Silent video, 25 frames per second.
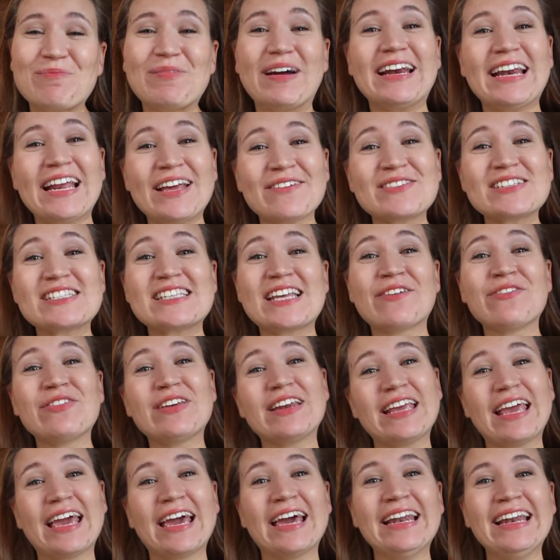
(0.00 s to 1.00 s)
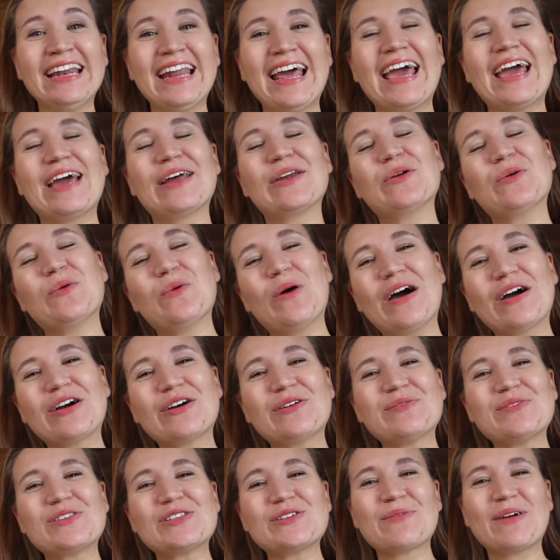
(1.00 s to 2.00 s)
My name is Daphne Ann and
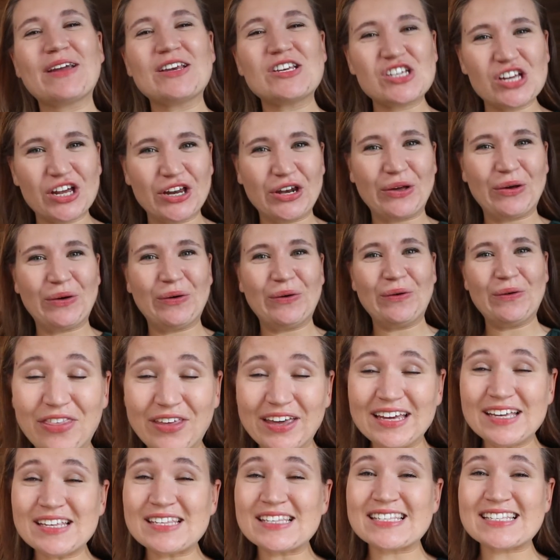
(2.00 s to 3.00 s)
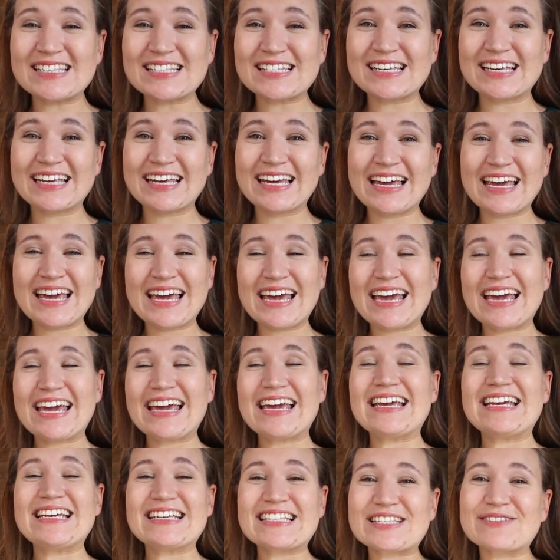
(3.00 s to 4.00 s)
welcome to my channel. This
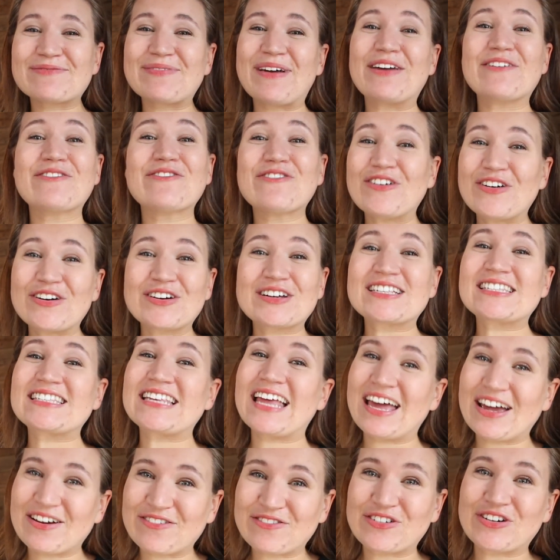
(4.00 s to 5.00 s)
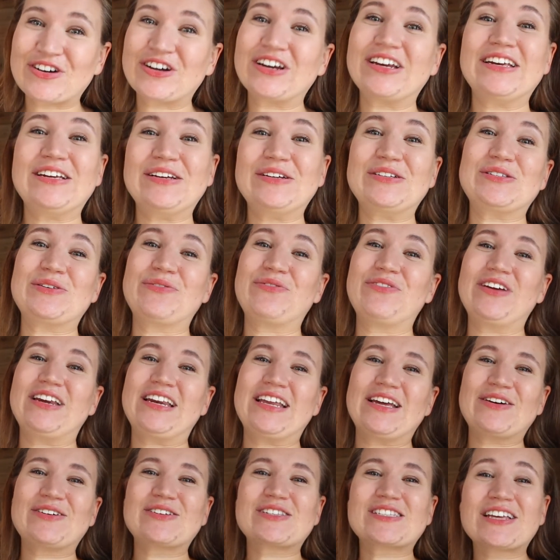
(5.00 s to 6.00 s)
is my first ever YouTube
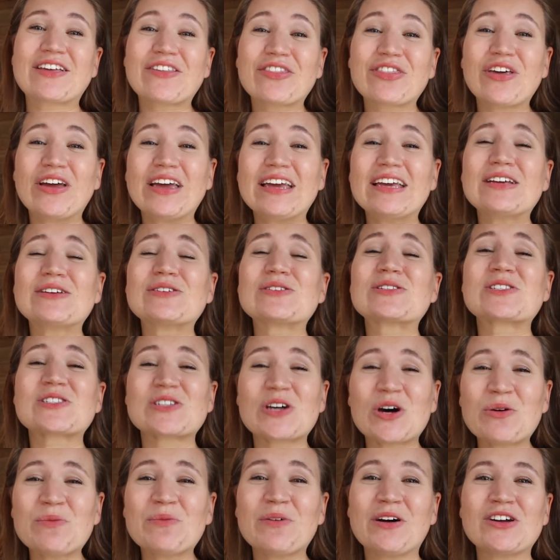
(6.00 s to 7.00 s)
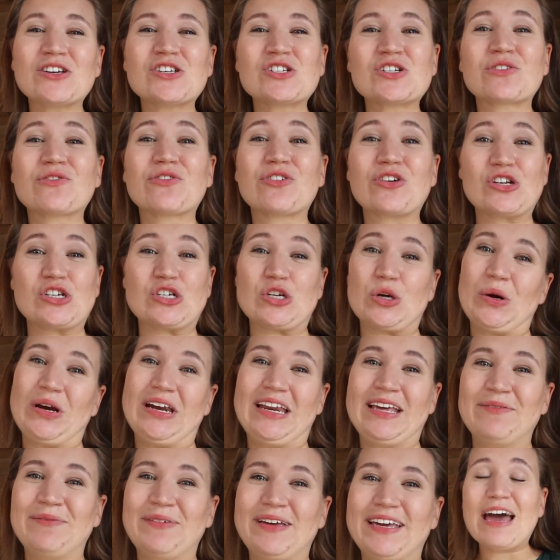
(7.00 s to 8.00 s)
video, so thank you so much for
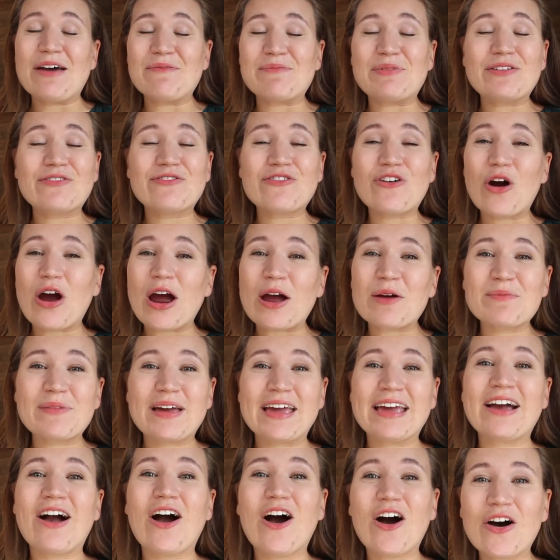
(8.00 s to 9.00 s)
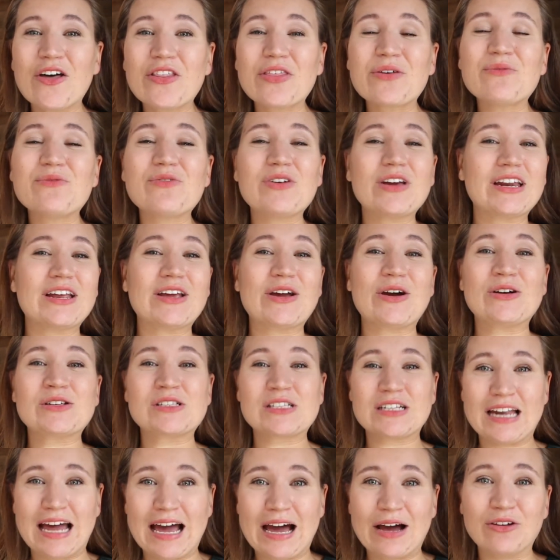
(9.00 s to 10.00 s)
joining me. And before I make all them
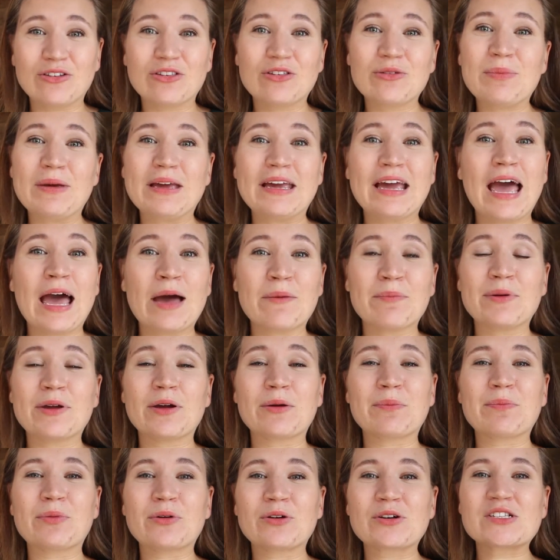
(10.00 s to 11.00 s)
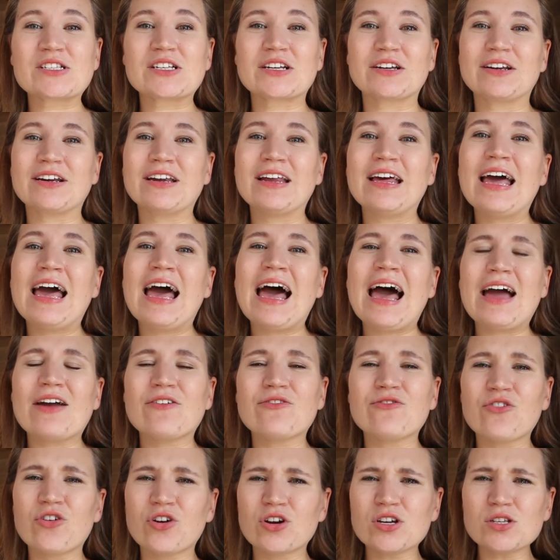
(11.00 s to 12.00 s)
videos on how to be a happier person, I
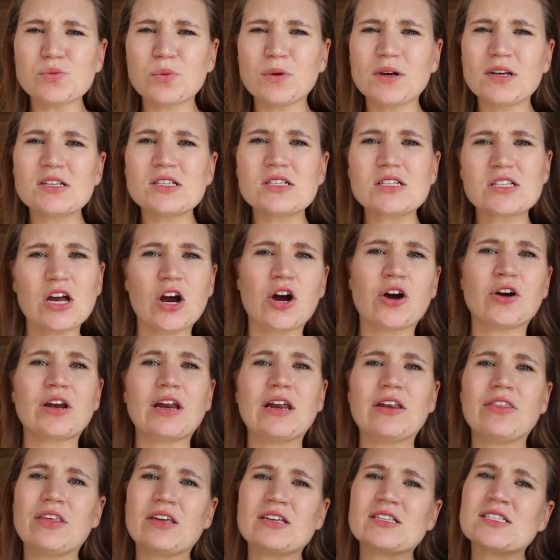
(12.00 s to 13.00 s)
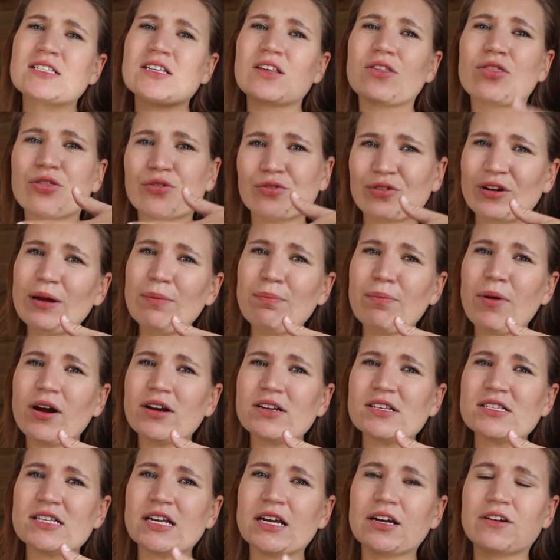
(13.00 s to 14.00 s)
first want to start in this
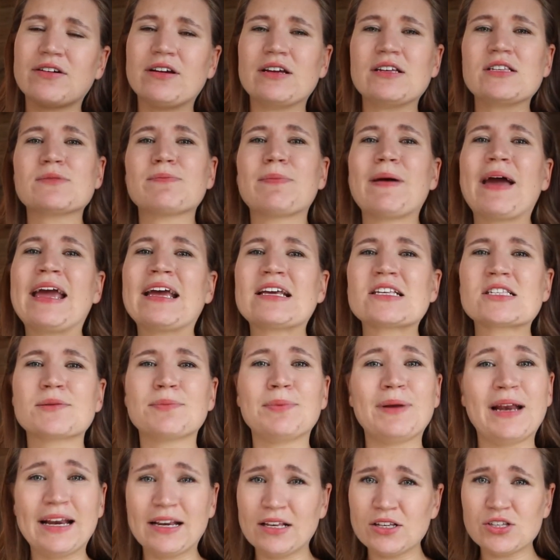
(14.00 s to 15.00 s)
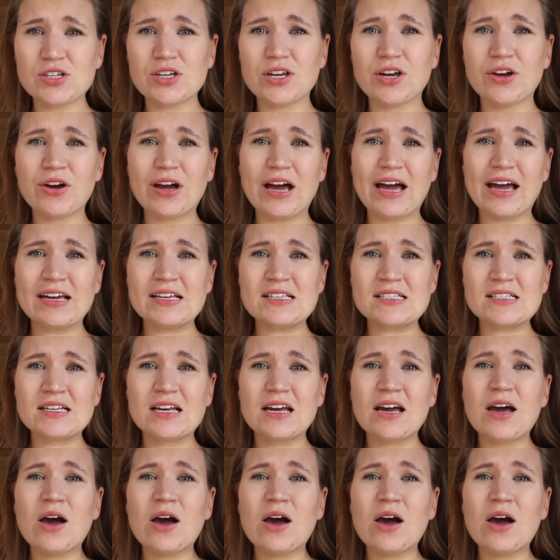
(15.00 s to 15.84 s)
3-part series by explaining to you guys